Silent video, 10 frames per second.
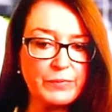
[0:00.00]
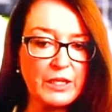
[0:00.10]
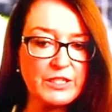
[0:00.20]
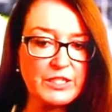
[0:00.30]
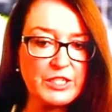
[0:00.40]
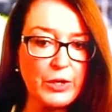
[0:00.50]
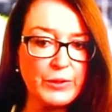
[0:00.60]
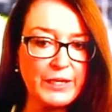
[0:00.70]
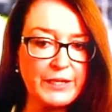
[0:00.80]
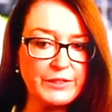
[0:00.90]
So
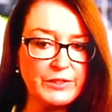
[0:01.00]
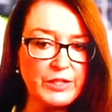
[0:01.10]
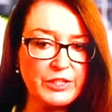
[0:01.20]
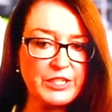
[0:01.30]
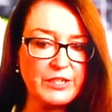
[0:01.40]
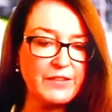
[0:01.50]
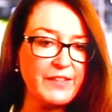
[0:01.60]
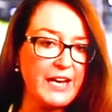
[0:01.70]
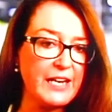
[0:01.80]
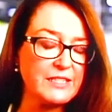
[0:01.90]
not only
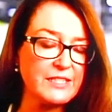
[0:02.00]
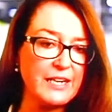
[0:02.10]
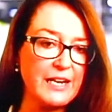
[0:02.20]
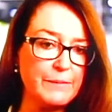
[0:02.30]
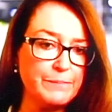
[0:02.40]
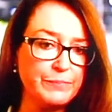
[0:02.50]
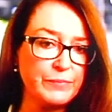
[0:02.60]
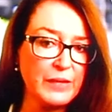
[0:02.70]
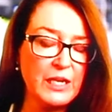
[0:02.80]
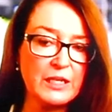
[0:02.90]
that,
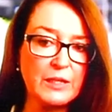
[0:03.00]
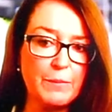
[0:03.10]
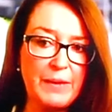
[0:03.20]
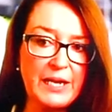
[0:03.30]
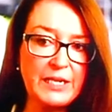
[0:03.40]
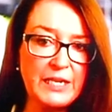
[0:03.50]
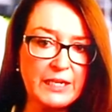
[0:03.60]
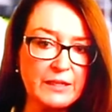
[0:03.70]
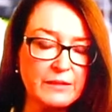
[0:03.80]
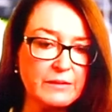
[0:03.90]

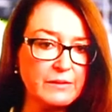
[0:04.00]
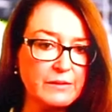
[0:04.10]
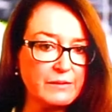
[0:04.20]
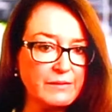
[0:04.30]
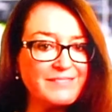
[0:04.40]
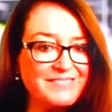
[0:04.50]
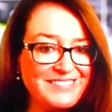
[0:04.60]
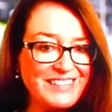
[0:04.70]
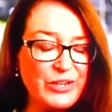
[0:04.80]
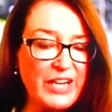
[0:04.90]
combining
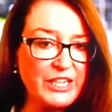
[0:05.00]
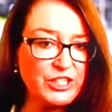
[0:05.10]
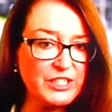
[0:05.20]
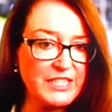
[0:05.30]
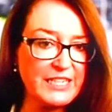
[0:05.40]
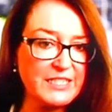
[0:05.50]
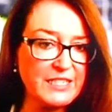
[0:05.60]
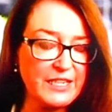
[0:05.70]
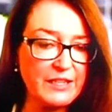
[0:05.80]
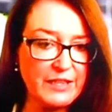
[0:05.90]
location
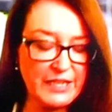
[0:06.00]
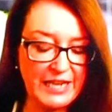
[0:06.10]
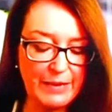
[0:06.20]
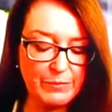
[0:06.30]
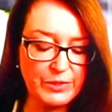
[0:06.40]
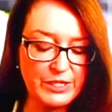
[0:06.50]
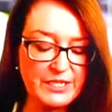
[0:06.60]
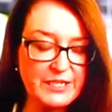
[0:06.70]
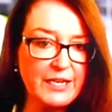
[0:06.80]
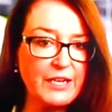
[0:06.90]
data, the
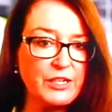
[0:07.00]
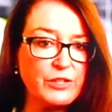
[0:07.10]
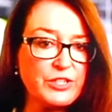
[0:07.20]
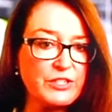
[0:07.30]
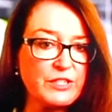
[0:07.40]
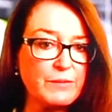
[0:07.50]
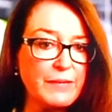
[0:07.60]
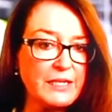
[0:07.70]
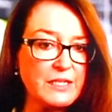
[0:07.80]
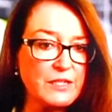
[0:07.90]
cameras, and also some
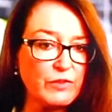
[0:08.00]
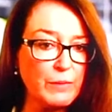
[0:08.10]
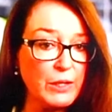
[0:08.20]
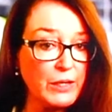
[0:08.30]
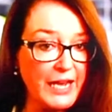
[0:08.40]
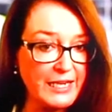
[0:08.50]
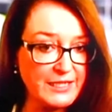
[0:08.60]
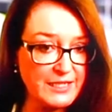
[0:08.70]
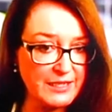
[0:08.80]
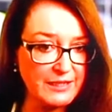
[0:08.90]
means of
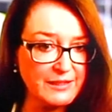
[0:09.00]
communicating